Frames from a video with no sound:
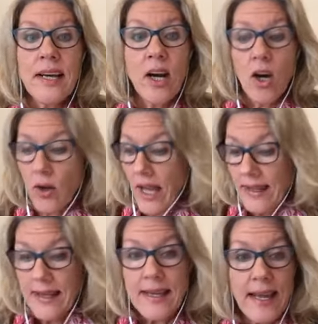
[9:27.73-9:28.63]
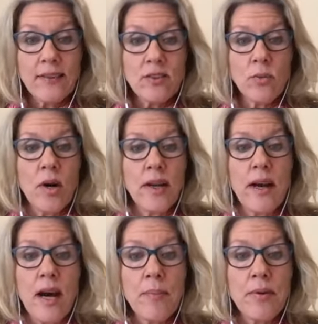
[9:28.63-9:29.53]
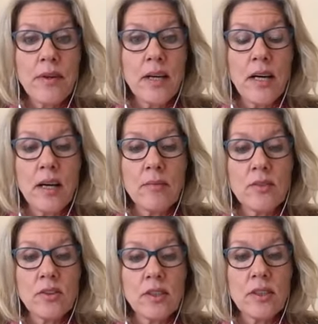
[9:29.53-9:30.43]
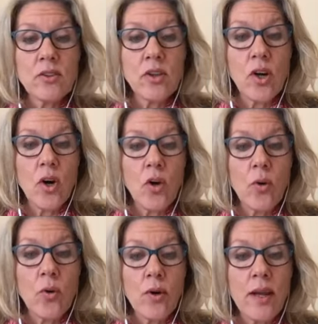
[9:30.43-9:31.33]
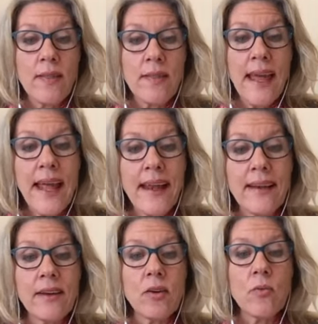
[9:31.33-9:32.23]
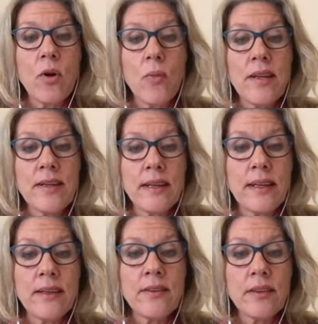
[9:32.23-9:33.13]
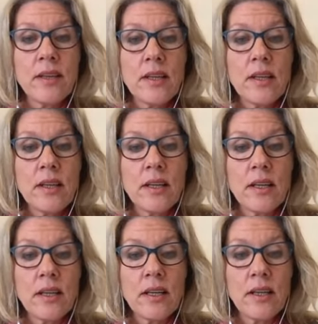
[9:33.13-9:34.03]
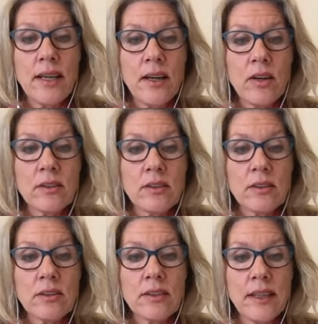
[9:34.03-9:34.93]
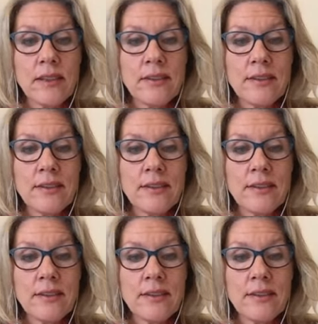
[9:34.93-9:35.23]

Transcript: Okay, next one up. So then what we did, hang on a second.